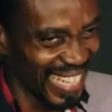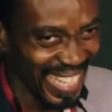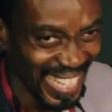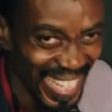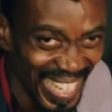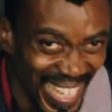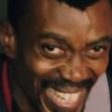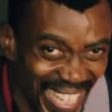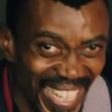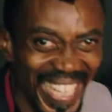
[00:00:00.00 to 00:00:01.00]

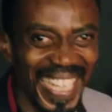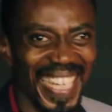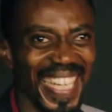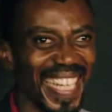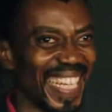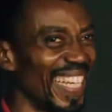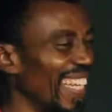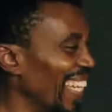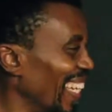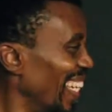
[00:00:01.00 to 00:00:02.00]

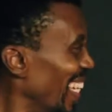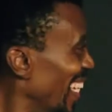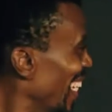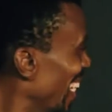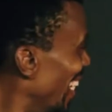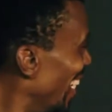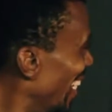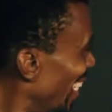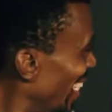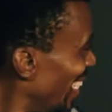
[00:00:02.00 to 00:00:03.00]

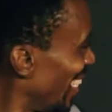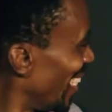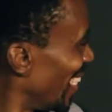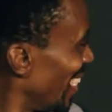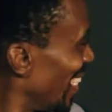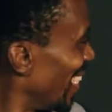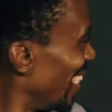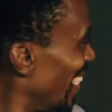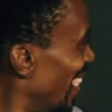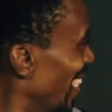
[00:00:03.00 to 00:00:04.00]

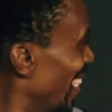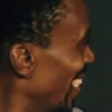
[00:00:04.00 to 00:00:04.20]
(not speaking)